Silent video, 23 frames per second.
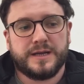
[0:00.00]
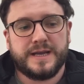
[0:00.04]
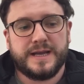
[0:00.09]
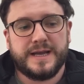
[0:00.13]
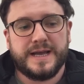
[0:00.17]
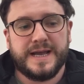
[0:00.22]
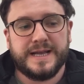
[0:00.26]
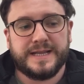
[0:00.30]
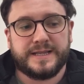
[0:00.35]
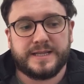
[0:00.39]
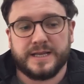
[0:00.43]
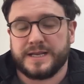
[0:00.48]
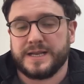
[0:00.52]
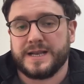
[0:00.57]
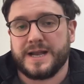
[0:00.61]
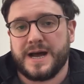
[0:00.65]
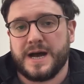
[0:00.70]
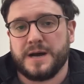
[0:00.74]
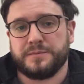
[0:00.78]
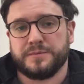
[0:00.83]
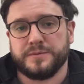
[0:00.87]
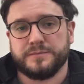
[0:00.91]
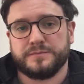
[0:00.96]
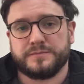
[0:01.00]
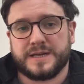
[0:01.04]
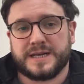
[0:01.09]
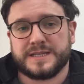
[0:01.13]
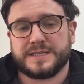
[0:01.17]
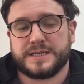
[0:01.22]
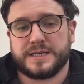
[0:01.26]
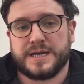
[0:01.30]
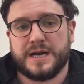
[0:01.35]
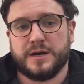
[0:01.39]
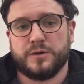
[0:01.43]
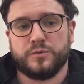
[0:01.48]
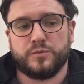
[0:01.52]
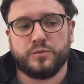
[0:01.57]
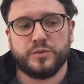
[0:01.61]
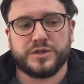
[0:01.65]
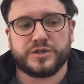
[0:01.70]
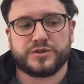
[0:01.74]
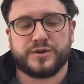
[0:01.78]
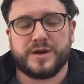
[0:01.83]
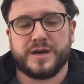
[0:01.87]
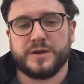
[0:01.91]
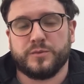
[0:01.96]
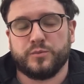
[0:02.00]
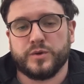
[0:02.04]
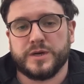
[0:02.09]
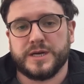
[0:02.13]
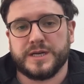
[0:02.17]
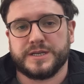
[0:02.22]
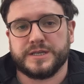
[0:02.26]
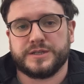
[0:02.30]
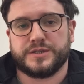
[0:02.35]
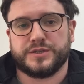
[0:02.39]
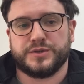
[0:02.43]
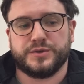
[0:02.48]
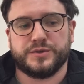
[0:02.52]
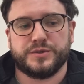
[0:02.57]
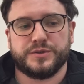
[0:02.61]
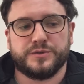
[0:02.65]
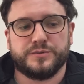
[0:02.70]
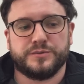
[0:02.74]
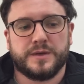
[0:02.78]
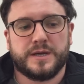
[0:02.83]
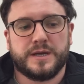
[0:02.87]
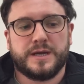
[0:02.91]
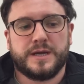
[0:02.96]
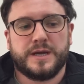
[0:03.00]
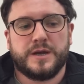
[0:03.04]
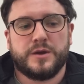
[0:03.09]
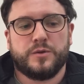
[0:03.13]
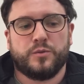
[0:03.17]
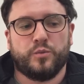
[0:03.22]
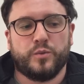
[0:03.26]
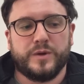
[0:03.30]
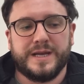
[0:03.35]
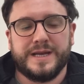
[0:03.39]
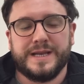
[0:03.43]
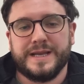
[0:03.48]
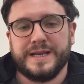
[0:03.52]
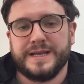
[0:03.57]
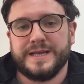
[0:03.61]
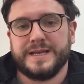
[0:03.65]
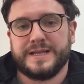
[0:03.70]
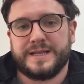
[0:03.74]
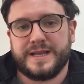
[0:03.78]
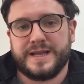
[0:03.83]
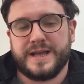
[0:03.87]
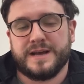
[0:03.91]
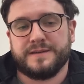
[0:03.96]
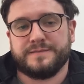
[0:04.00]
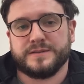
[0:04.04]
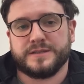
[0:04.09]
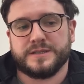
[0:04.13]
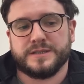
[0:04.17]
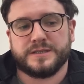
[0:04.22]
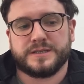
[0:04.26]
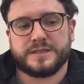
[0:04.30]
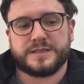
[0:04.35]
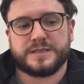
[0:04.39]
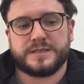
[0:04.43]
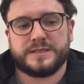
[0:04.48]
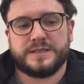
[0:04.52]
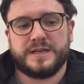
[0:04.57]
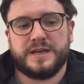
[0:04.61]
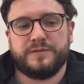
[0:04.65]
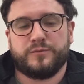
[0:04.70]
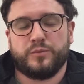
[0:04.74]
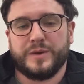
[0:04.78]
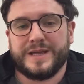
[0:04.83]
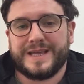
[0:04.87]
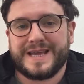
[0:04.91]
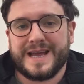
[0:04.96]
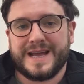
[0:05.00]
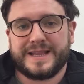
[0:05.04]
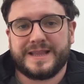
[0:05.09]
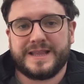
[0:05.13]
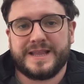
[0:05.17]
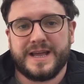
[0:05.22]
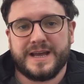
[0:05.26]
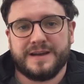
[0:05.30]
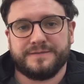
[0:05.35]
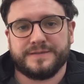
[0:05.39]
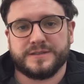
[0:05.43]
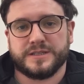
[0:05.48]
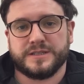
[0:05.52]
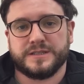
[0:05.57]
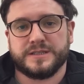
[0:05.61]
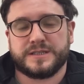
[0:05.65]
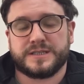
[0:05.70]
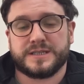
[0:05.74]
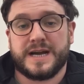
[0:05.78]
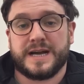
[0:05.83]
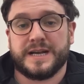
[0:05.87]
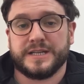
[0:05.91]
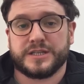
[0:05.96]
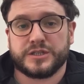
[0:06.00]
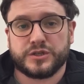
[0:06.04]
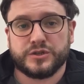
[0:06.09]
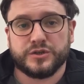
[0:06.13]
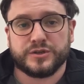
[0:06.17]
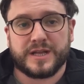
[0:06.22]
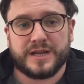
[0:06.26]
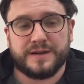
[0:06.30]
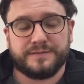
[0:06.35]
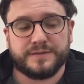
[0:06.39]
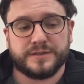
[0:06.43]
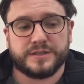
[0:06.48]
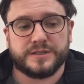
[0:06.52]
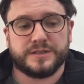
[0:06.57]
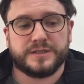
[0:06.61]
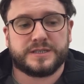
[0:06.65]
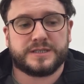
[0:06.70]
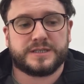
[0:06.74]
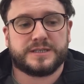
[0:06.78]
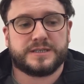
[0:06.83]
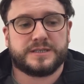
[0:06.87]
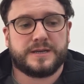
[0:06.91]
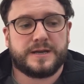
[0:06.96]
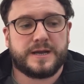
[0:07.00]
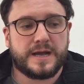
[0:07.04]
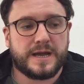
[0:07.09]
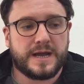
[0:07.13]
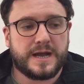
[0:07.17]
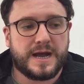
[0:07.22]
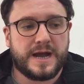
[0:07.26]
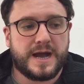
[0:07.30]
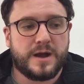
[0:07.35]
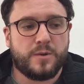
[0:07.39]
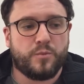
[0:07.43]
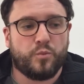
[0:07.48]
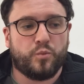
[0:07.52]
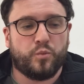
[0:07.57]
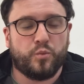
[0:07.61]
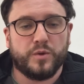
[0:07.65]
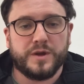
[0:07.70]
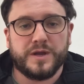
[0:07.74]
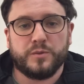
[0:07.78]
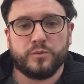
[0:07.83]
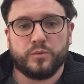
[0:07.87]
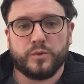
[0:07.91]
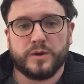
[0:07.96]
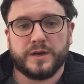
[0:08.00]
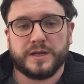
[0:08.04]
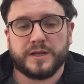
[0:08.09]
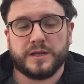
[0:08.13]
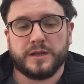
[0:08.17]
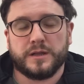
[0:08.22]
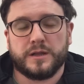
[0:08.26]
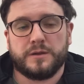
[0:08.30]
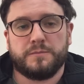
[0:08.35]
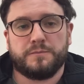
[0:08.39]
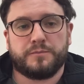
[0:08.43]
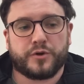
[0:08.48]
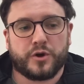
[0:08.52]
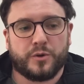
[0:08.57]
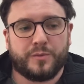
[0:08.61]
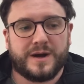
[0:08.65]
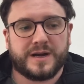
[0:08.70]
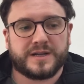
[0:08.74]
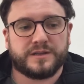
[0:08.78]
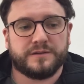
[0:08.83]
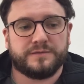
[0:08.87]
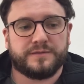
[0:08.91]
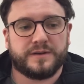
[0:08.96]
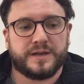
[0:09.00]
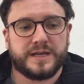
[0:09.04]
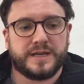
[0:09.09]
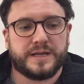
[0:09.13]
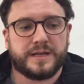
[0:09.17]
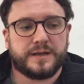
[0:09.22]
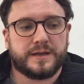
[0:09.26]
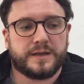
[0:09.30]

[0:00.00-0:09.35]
it didn't happen. That's how we try and word it to you. We need the evidence. If we get the evidence and it's good evidence, we will proactively